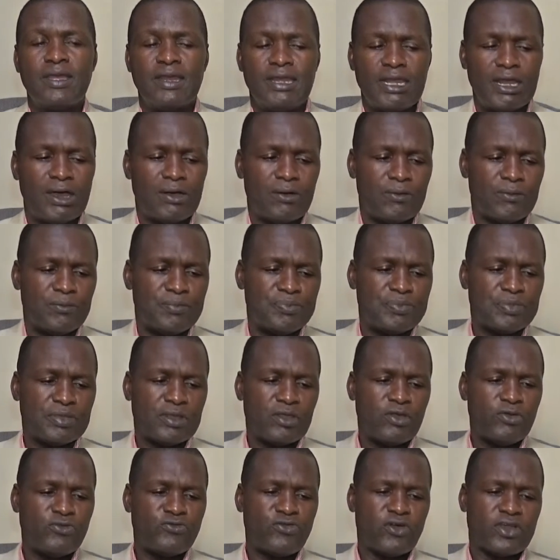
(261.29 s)
Now,
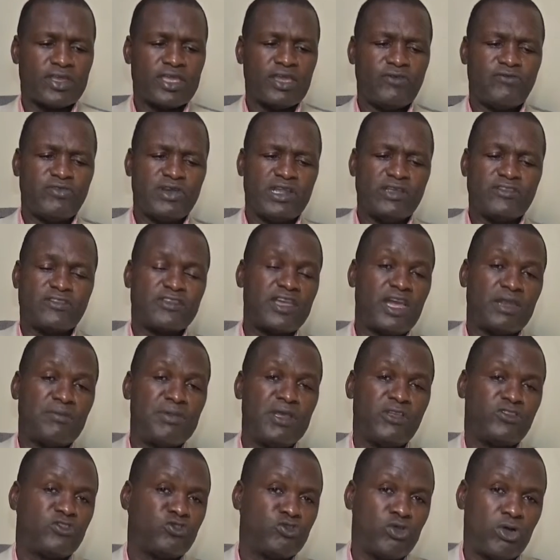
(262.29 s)
forgiveness can
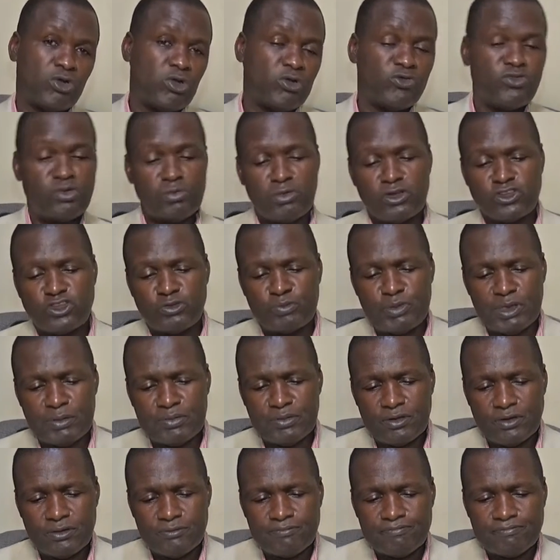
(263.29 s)
be a struggle for most
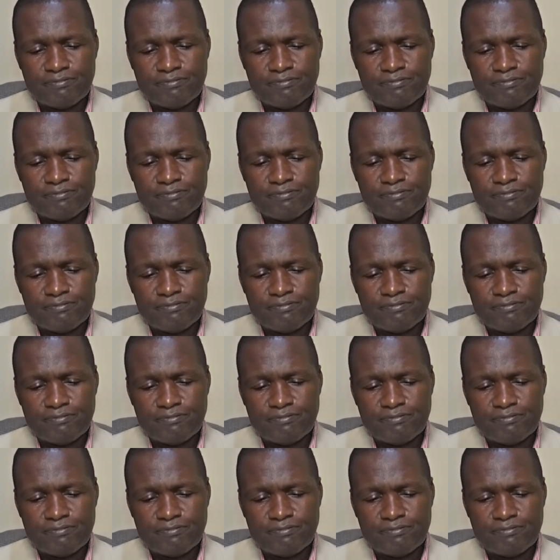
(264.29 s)
people.